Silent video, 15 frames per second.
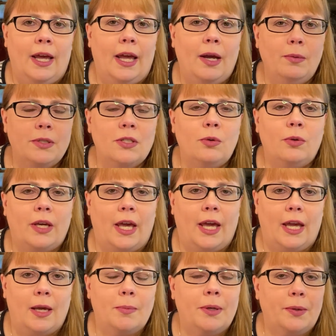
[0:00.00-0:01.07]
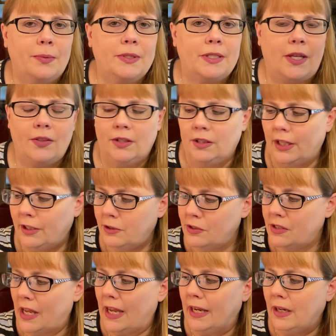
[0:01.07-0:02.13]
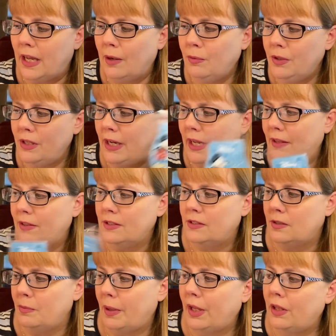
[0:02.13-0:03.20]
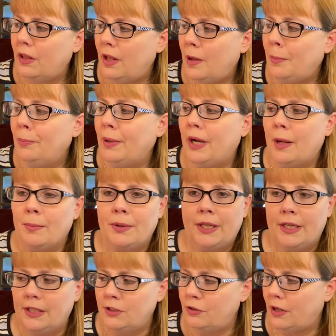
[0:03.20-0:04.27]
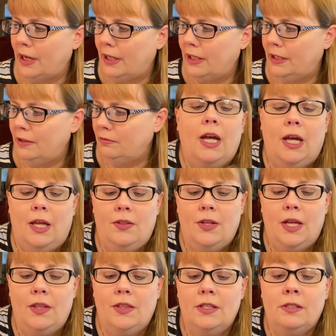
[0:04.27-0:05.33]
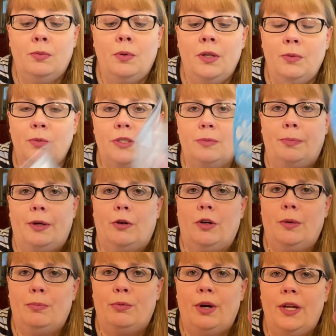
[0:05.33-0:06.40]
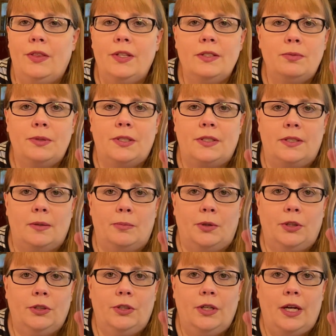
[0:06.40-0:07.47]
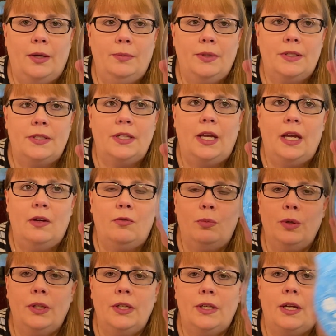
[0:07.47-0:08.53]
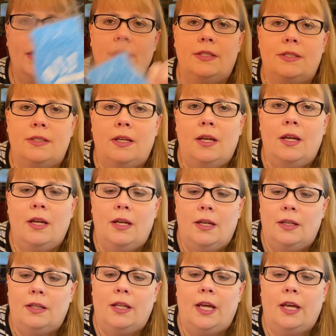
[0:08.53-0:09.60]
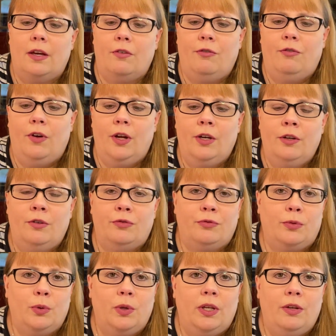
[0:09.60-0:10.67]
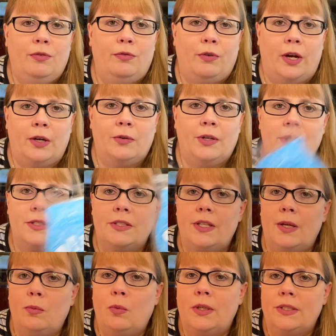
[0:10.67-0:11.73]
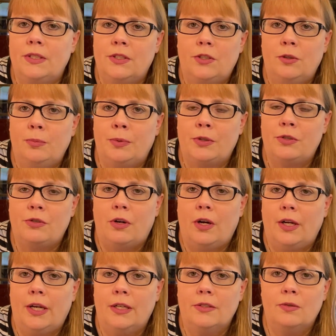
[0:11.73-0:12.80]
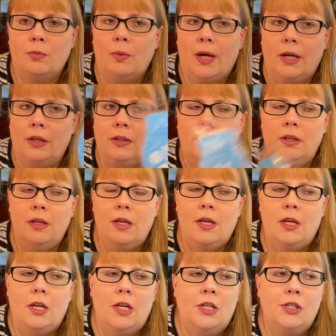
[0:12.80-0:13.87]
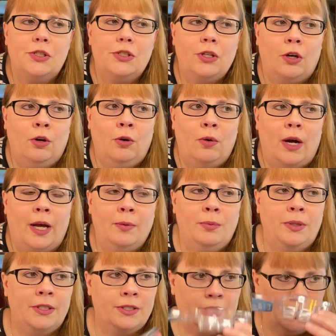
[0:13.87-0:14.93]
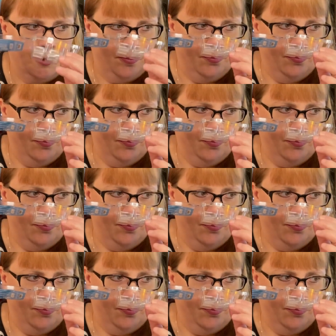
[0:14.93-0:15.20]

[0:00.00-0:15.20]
It was okay, but it was on the lighter side. I wouldn't add this to my club, but I'm glad I tried it. And then this one was Berry Bright. This was similar, I would say. A really nice, like, fun, fruity fragrance that wasn't super strong as well. So I wouldn't,